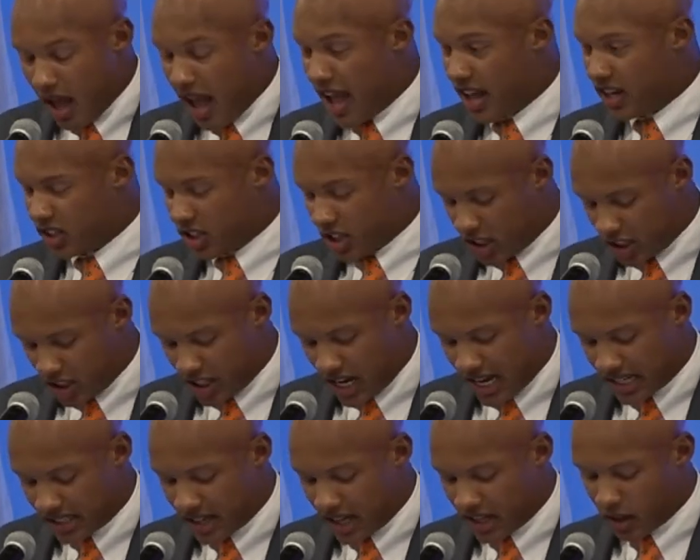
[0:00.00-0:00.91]
And such
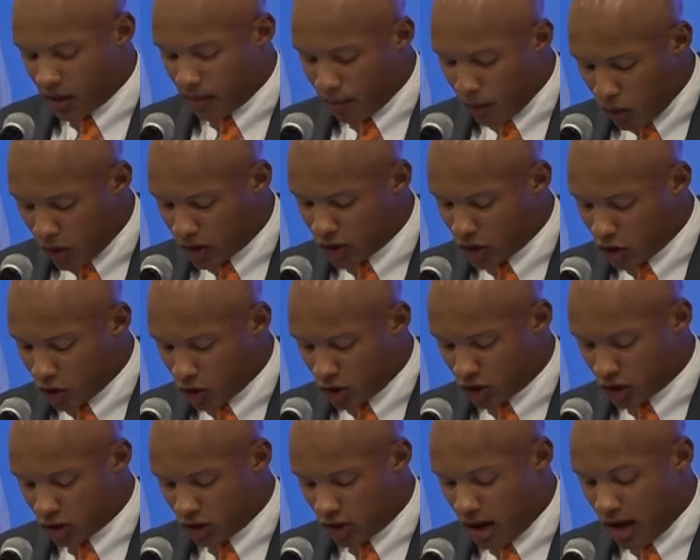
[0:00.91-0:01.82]
as like the Boys and
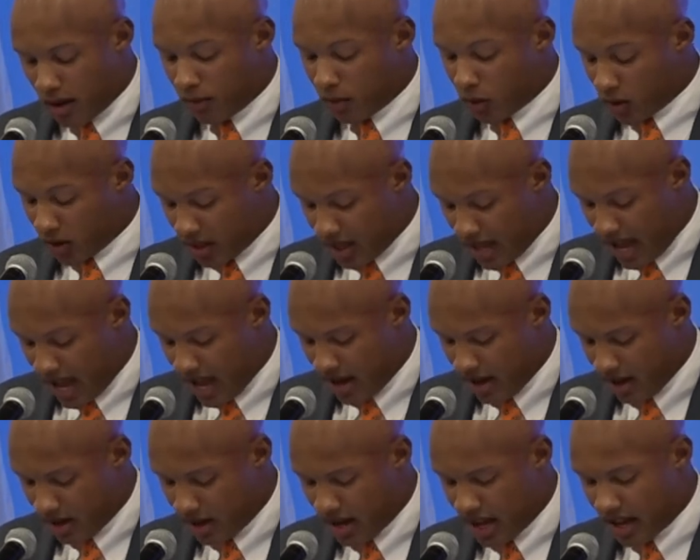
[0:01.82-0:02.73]
Girls Club, where
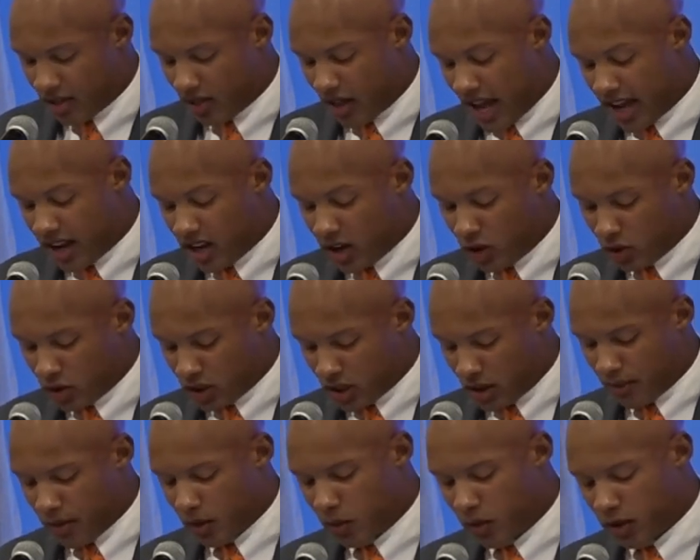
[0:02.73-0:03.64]
they, and like Coach
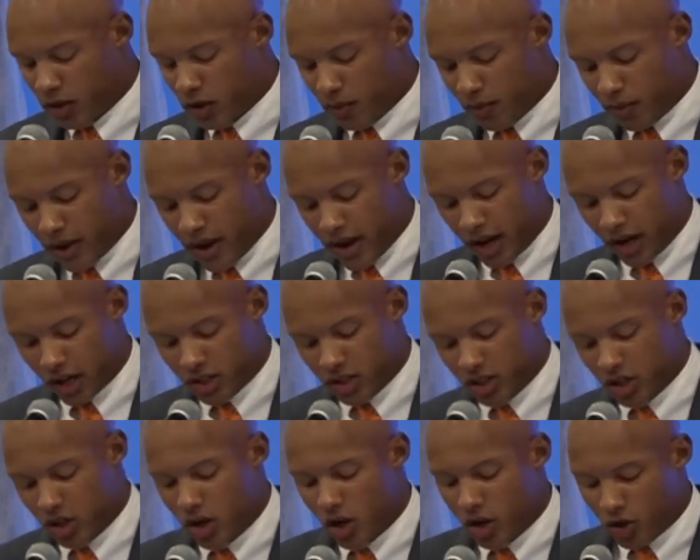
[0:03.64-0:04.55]
Summit with her
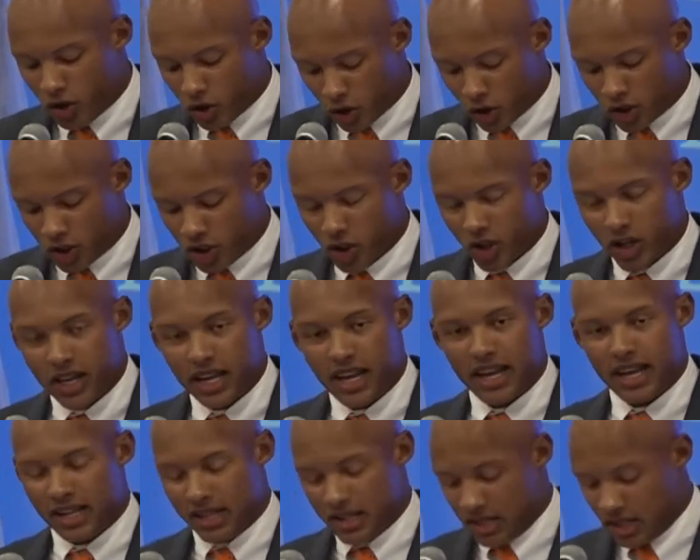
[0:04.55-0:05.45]
players, nurture
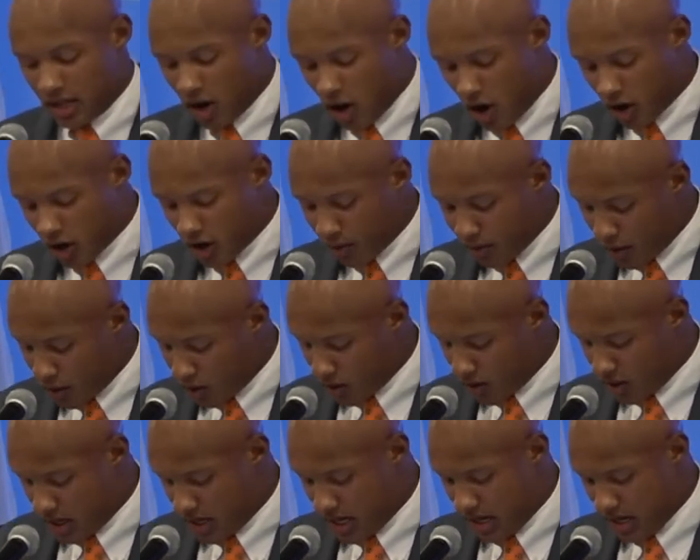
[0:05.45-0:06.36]
kids in our
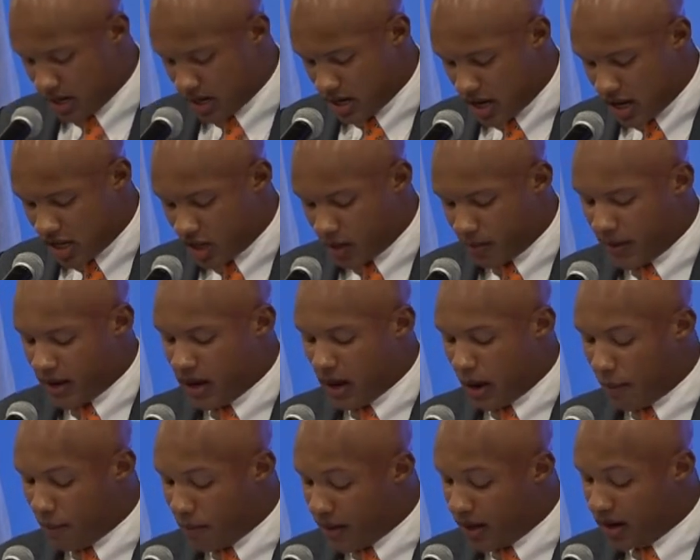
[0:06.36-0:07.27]
community to
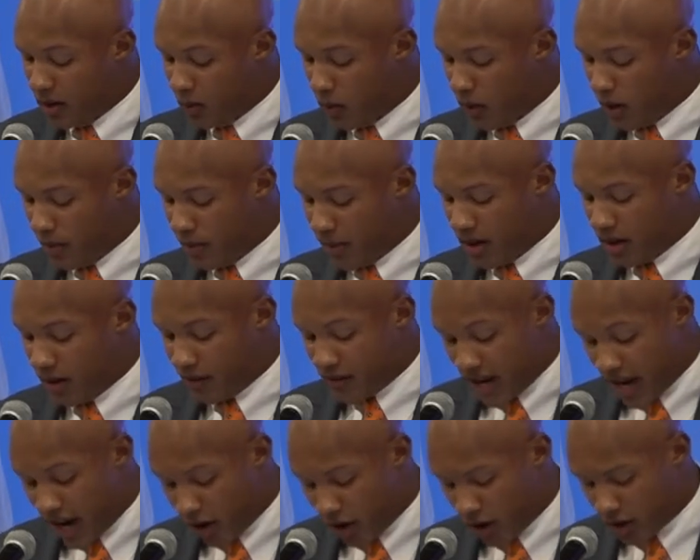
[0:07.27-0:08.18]
become men and women of
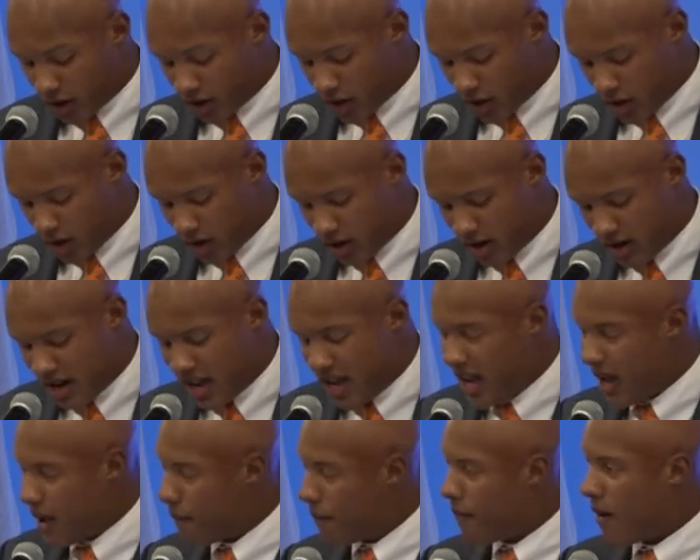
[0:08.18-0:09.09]
character
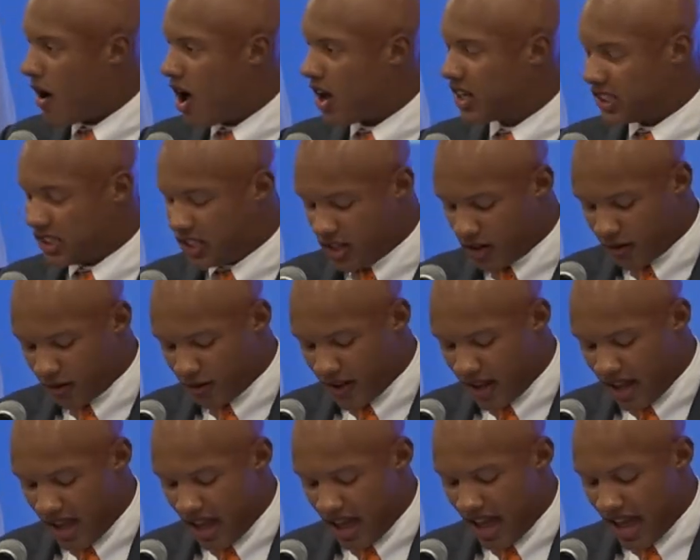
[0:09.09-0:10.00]
and
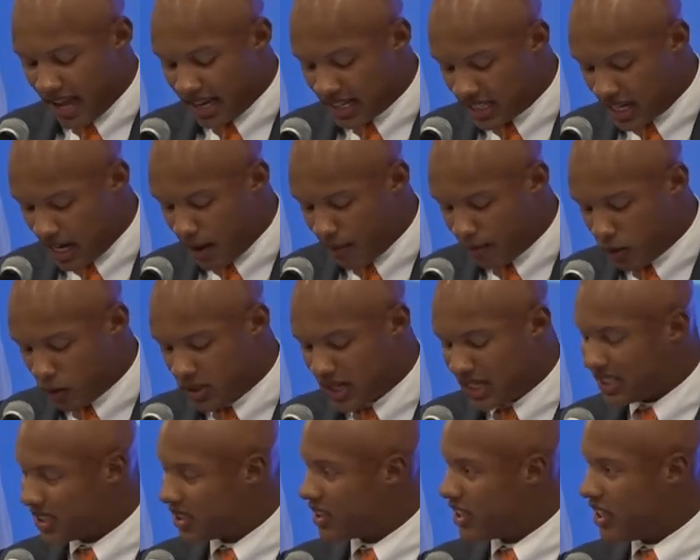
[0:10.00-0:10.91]
positive examples
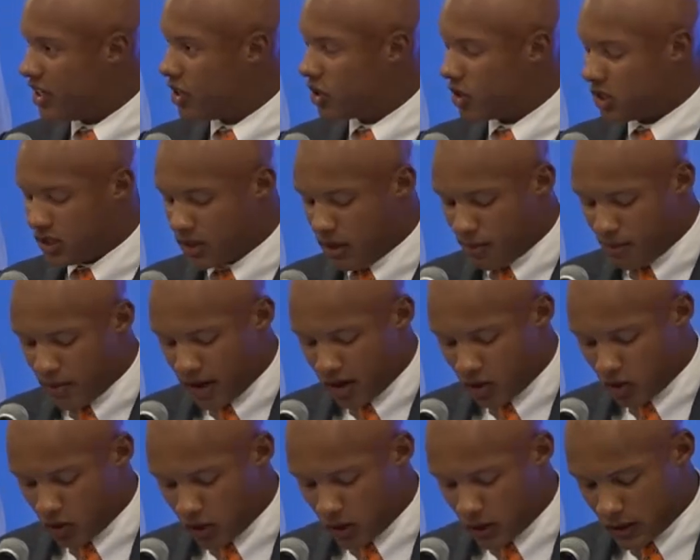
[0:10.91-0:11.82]
as leaders and
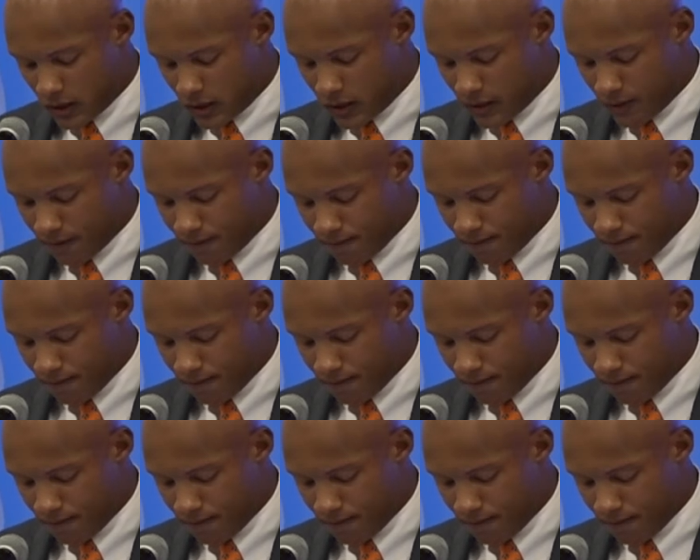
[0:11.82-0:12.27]
mentors.